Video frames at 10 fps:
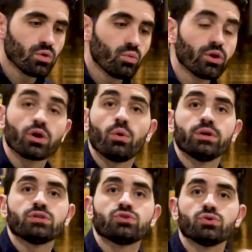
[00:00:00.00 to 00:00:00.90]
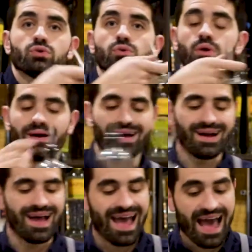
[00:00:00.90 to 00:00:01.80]
We are going to do
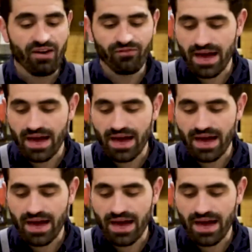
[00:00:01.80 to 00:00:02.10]
1/2